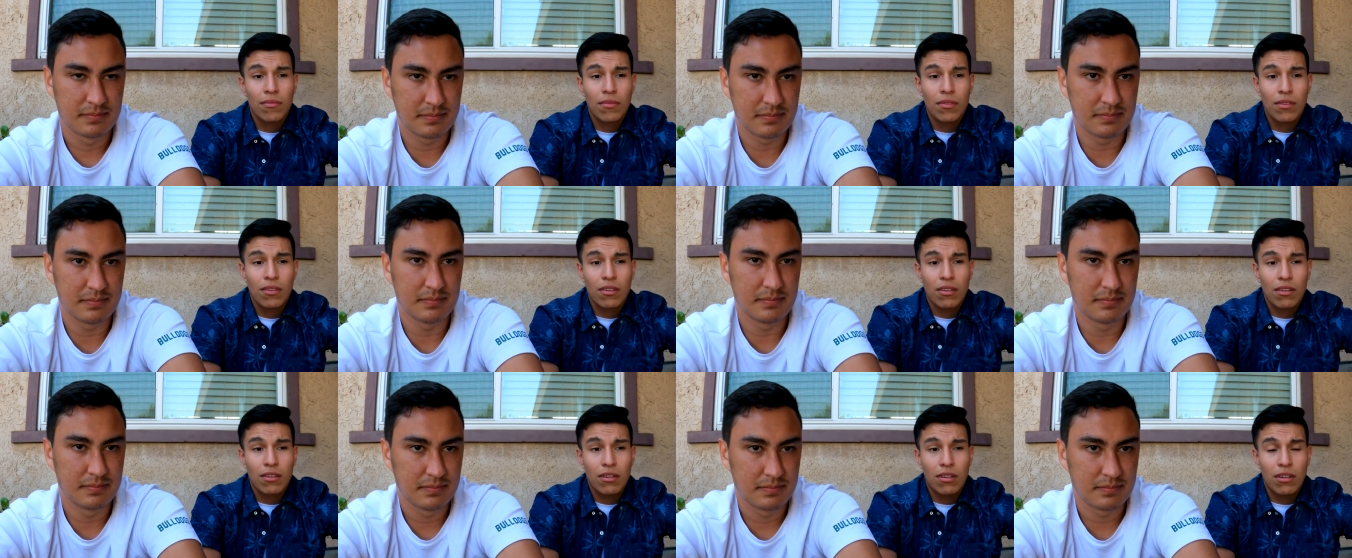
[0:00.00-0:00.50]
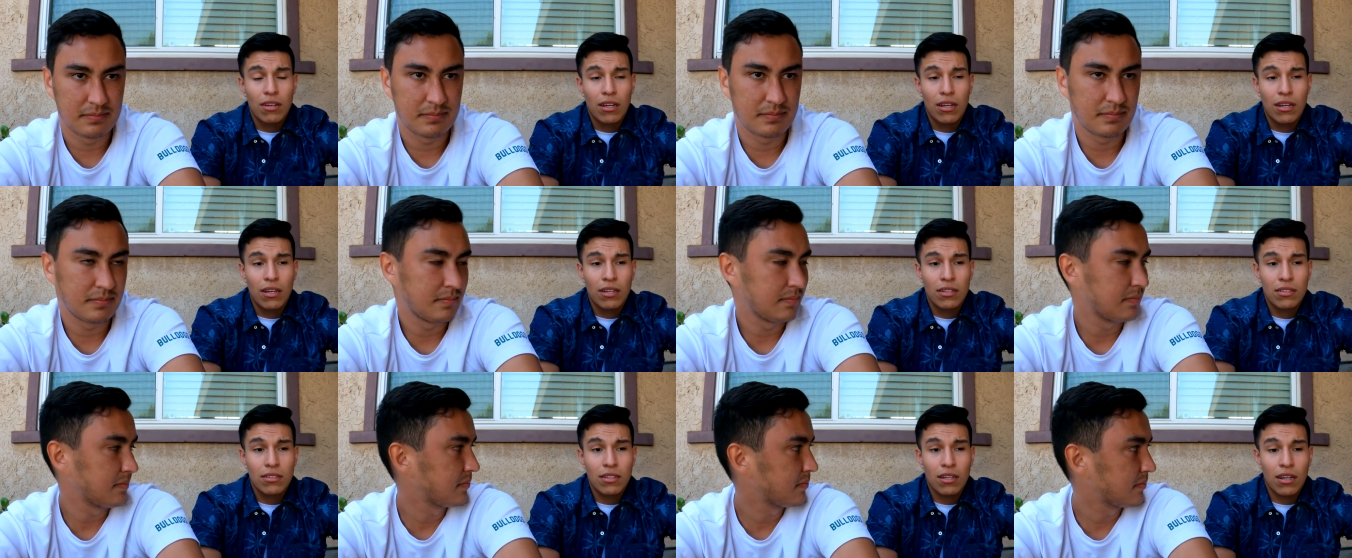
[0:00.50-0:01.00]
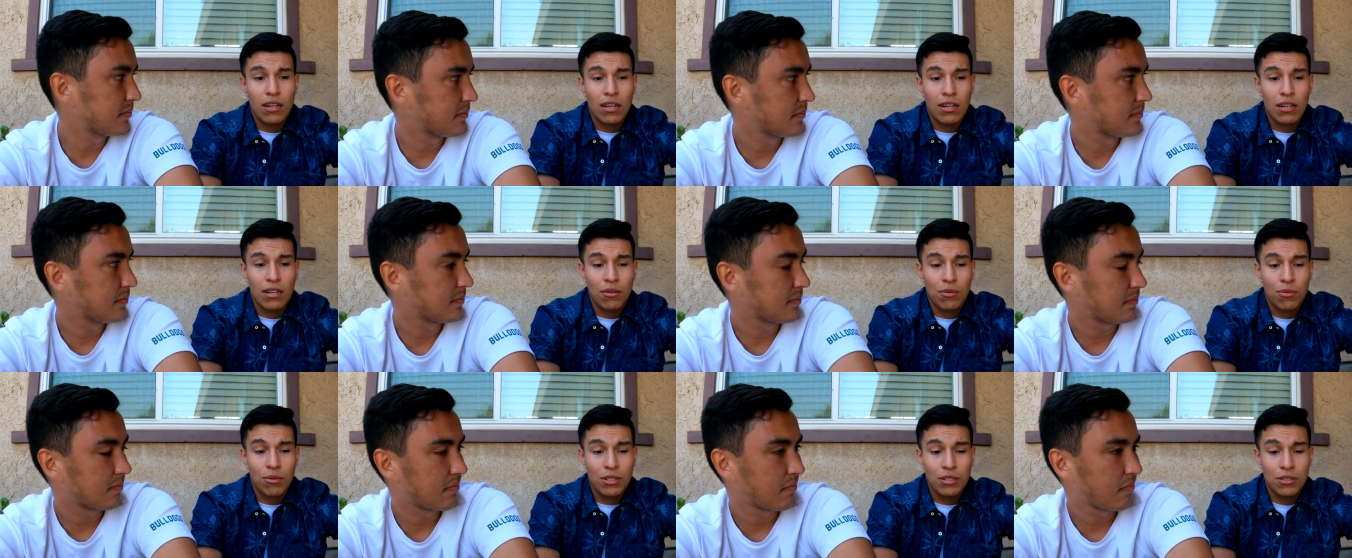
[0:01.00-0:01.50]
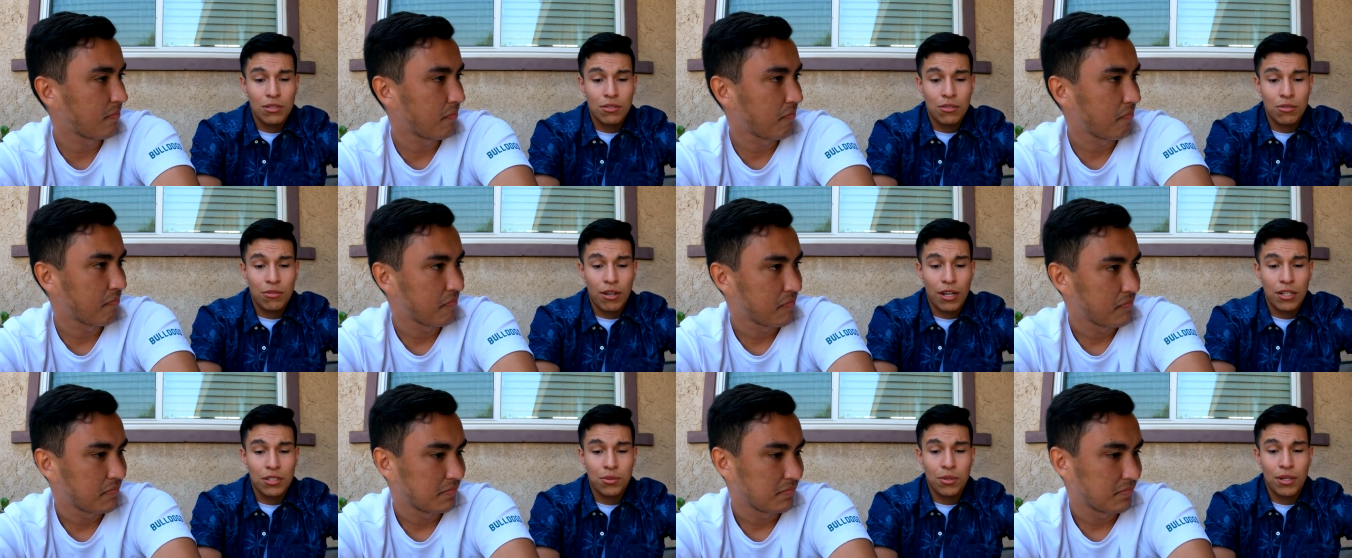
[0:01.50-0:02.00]
Speaker 1: Hmm. And uh, when
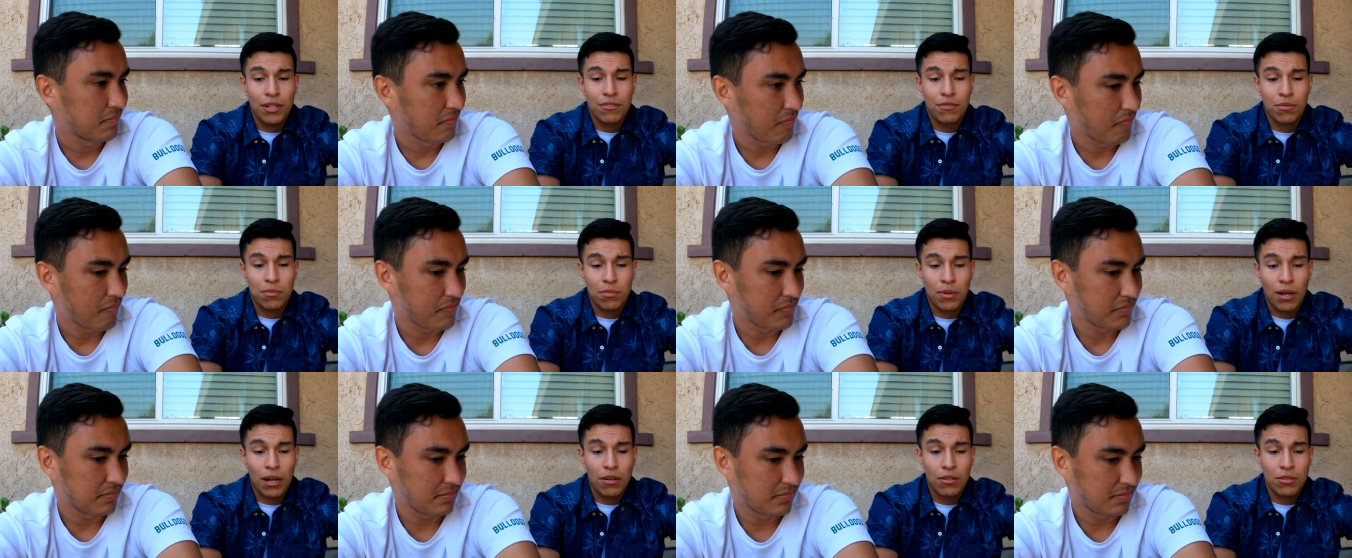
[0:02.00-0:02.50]
you graduated from